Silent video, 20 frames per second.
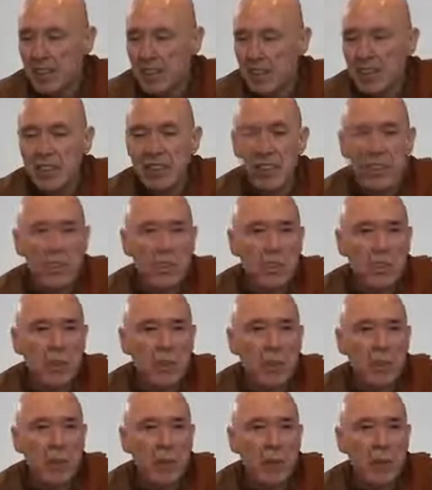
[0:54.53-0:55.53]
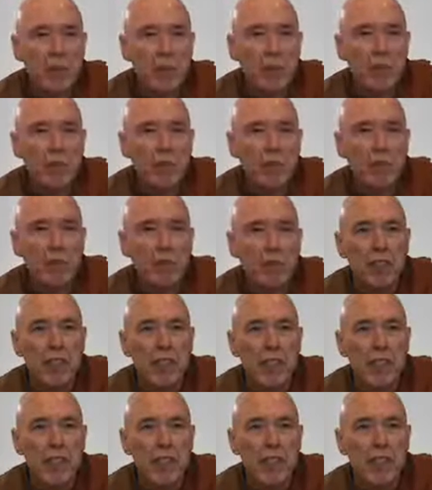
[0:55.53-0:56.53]
This is sutta number
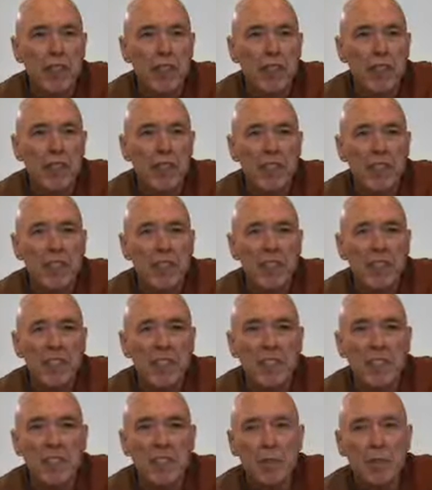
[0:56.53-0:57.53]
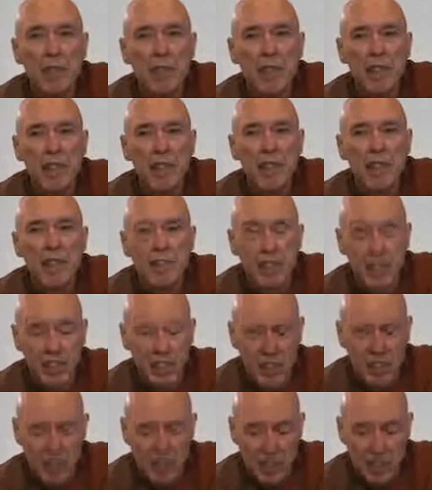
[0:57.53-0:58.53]
15 in the Middle Length
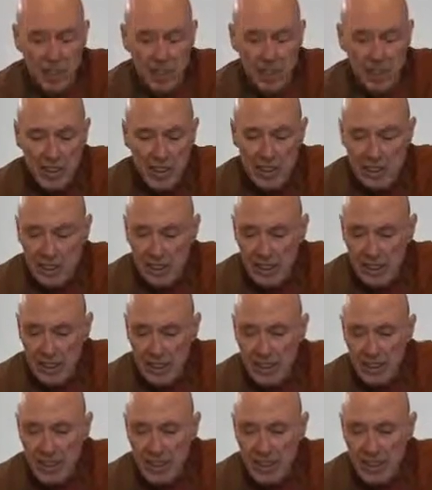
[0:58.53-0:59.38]
Discourses.